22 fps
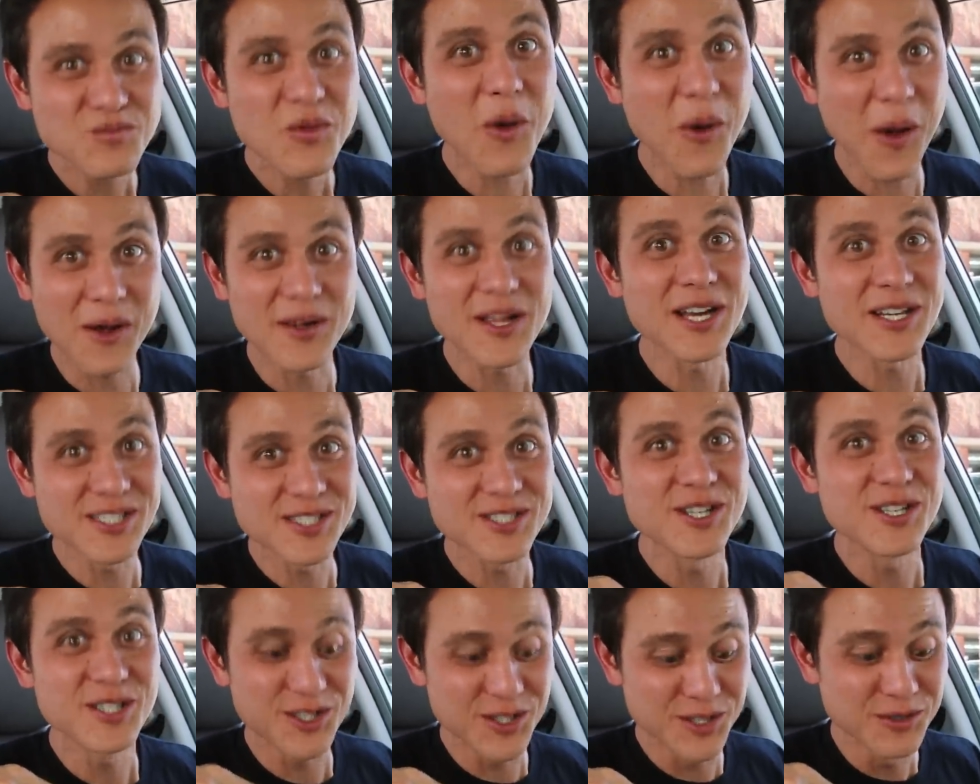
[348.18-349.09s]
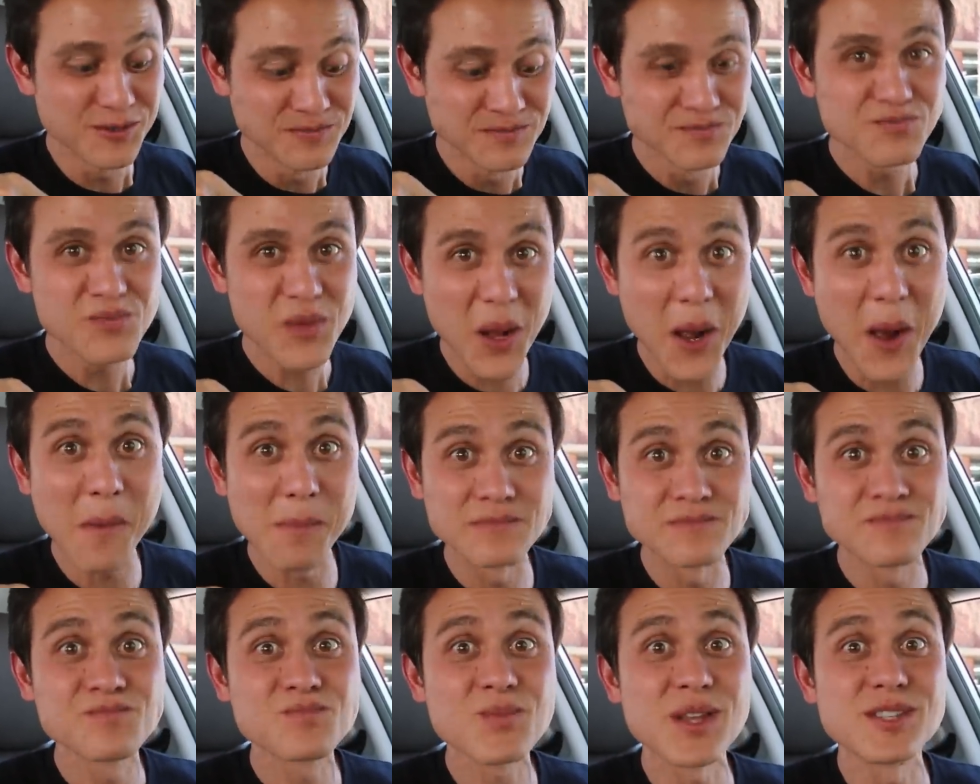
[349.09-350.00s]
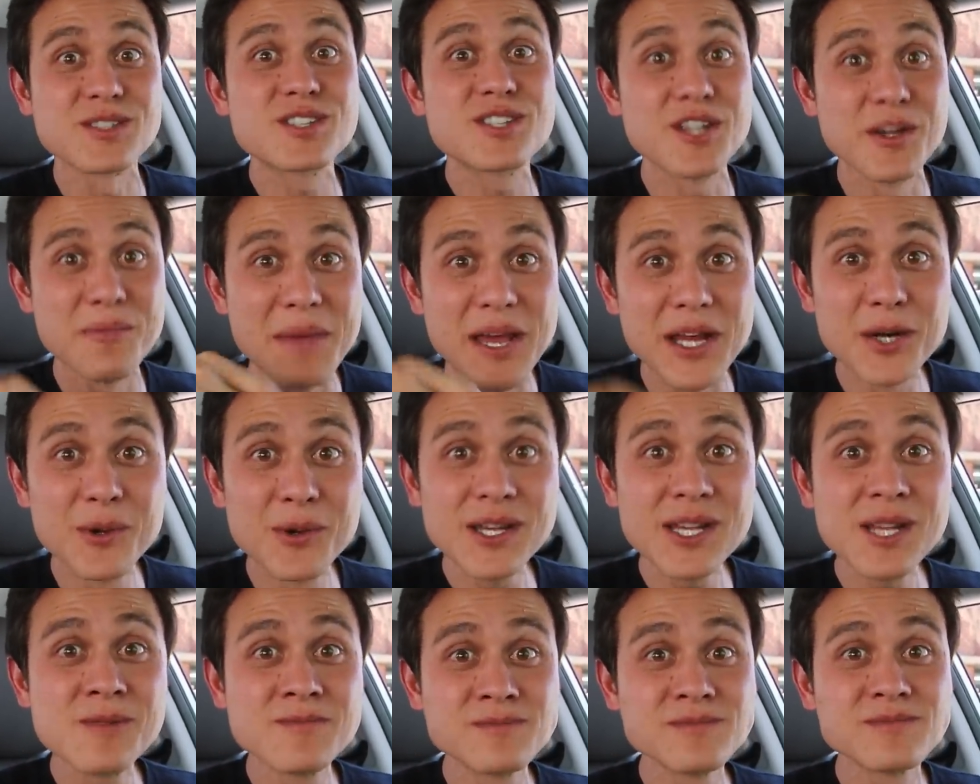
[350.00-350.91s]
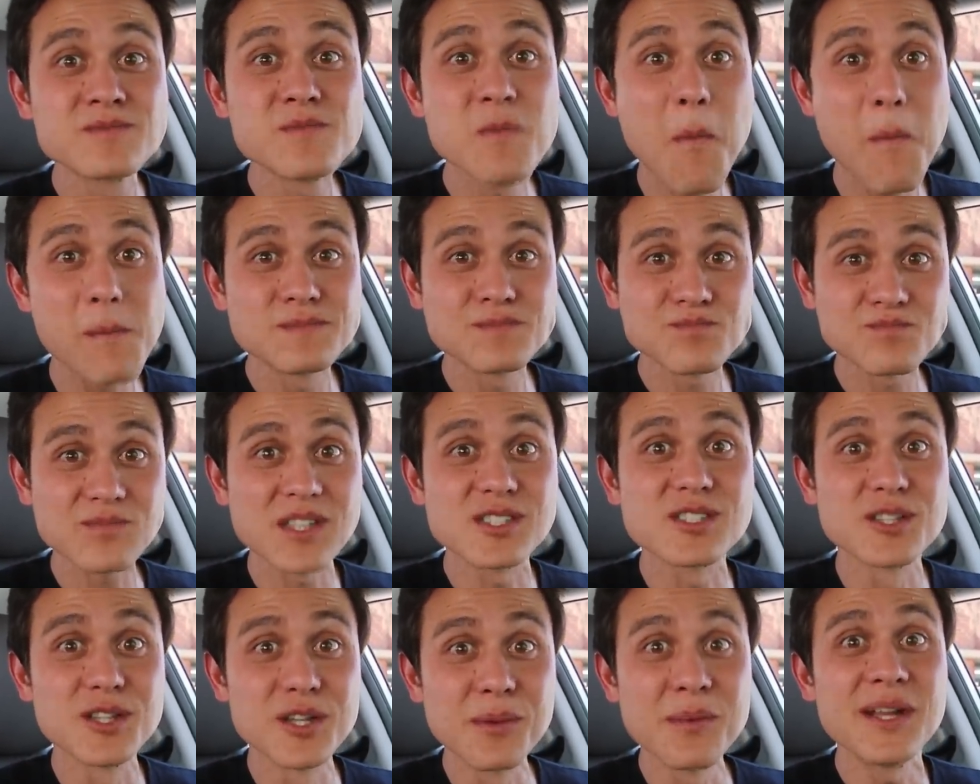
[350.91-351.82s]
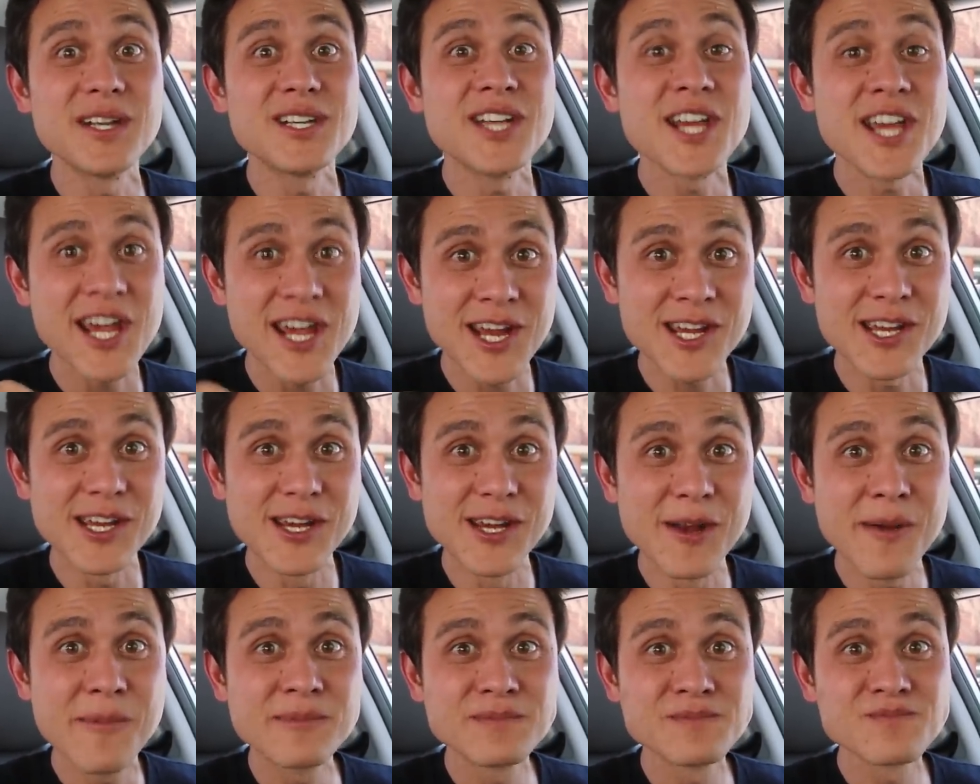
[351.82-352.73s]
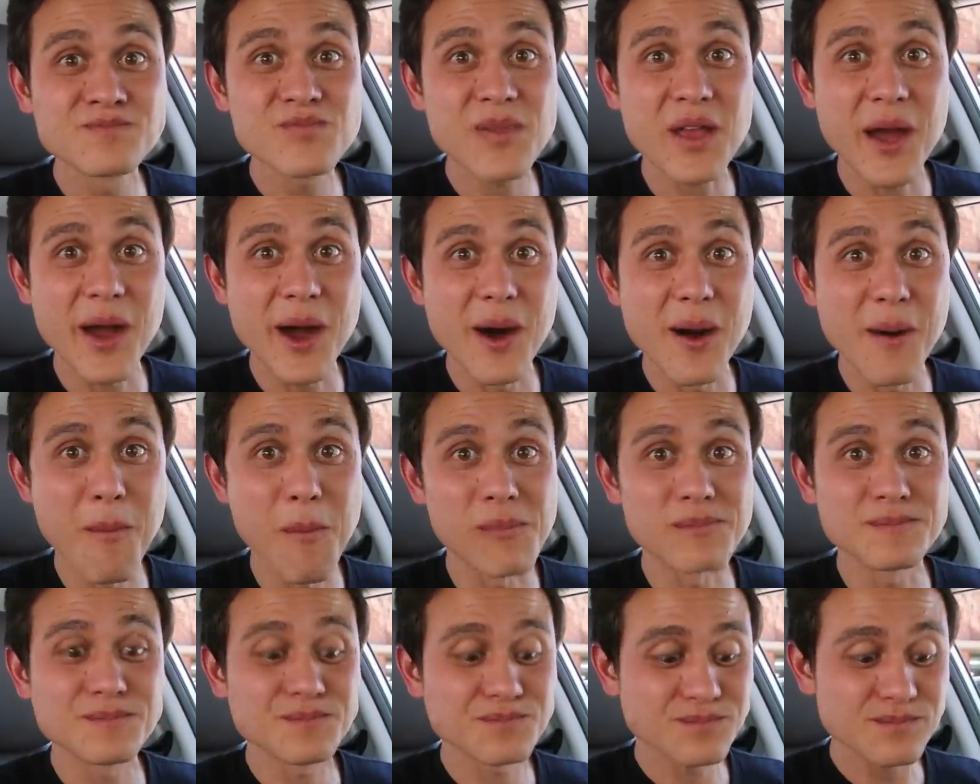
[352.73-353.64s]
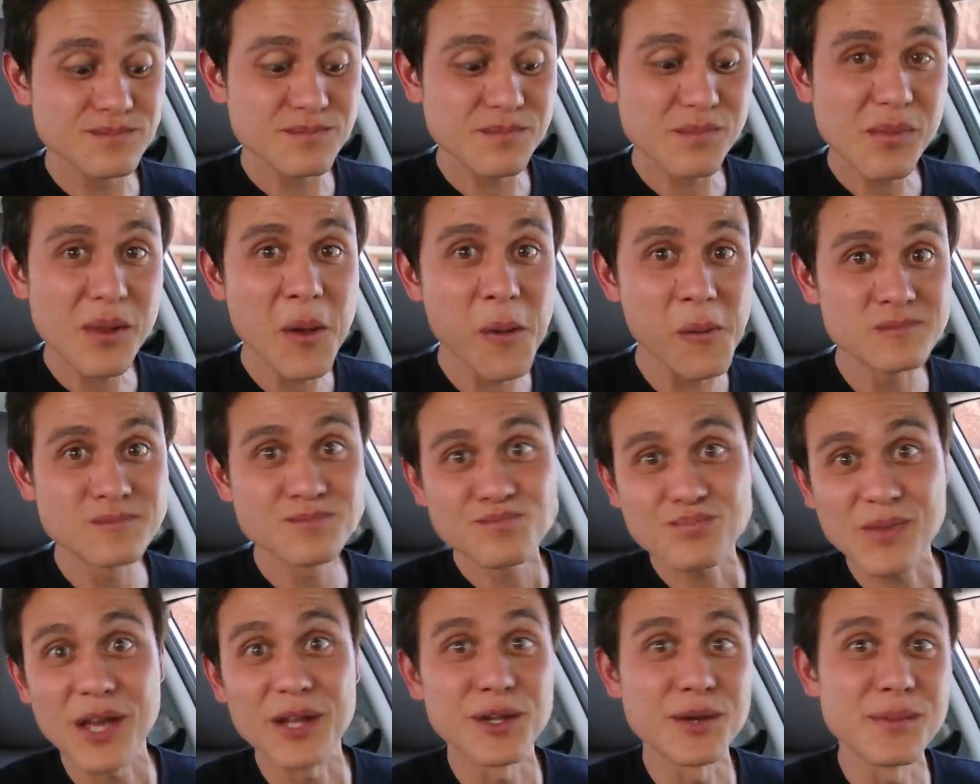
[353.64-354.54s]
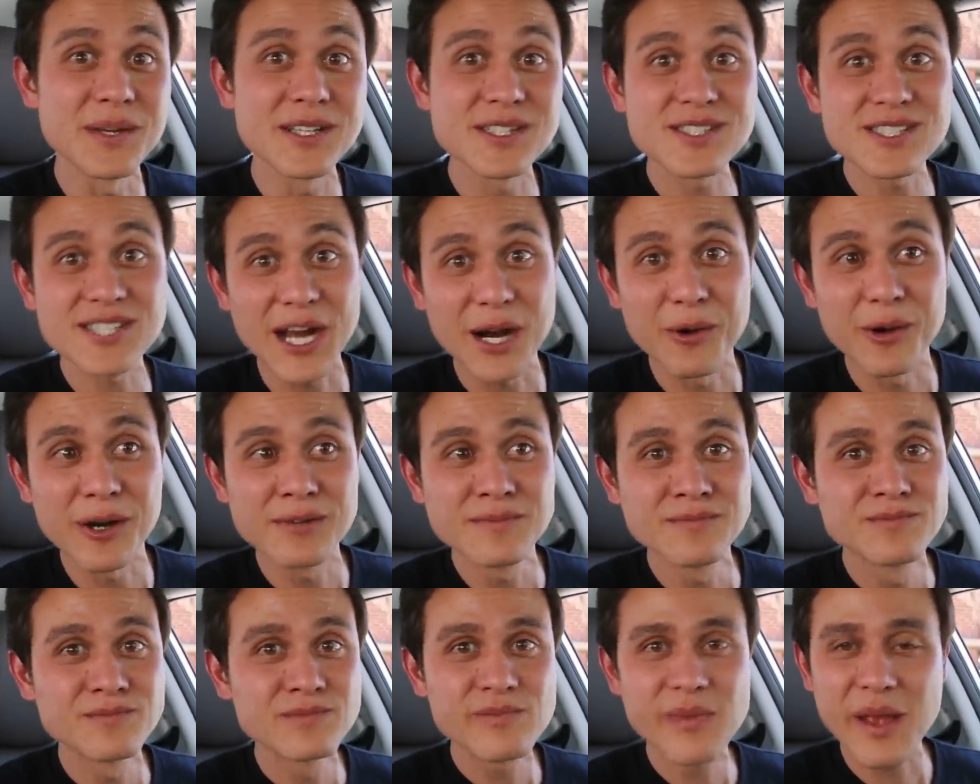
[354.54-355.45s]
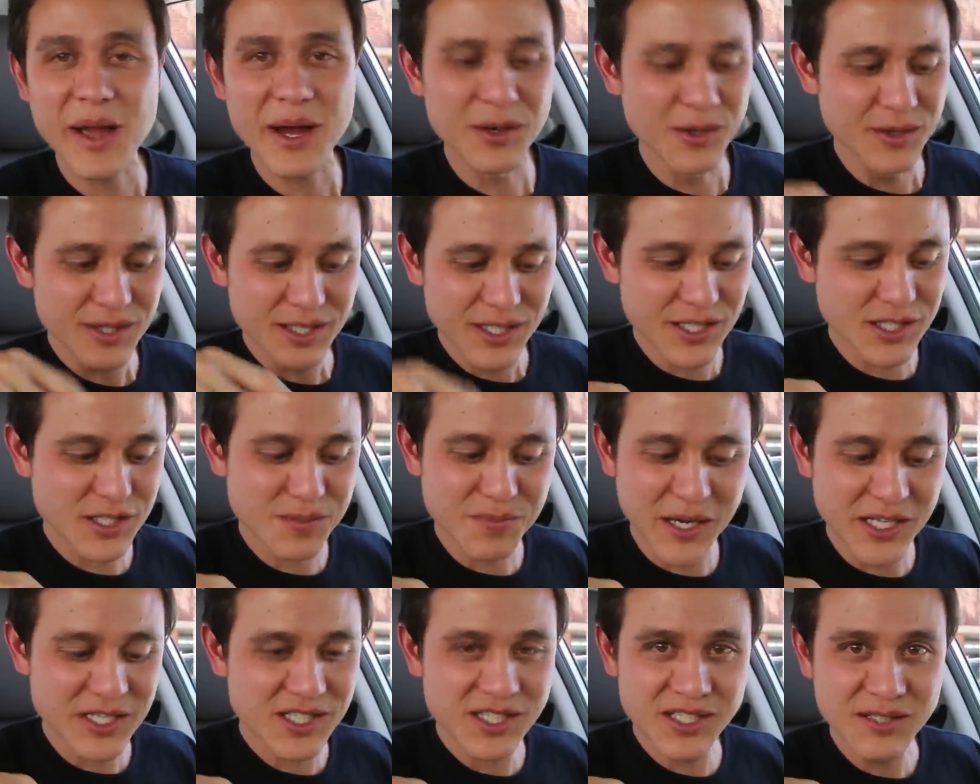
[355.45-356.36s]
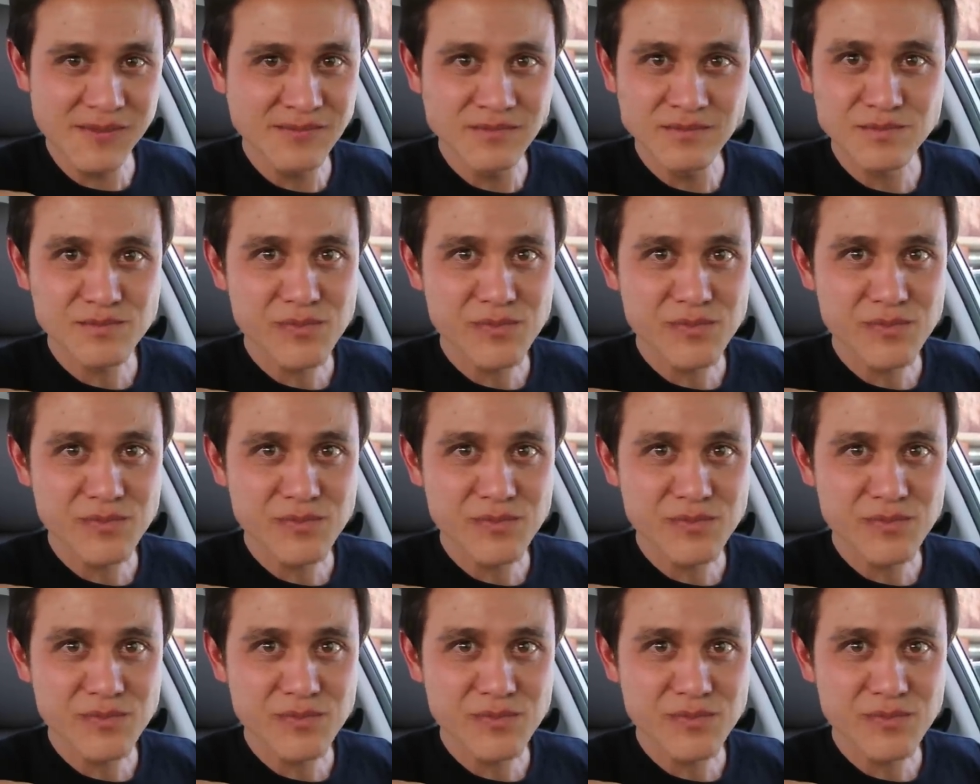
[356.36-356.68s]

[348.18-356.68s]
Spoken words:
Okay, that is good too. It's tomato-y. It's a little bit tangy. A little bit sour. I don't think it's spicy.